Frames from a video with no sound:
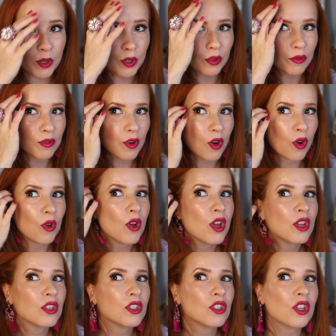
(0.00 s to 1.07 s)
beautiful,
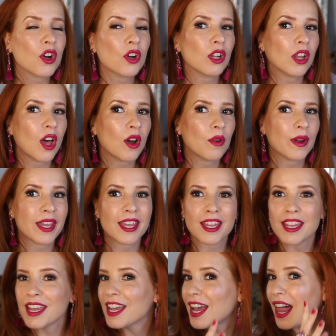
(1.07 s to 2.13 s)
so
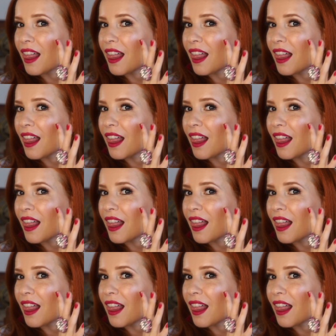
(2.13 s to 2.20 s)
glowy,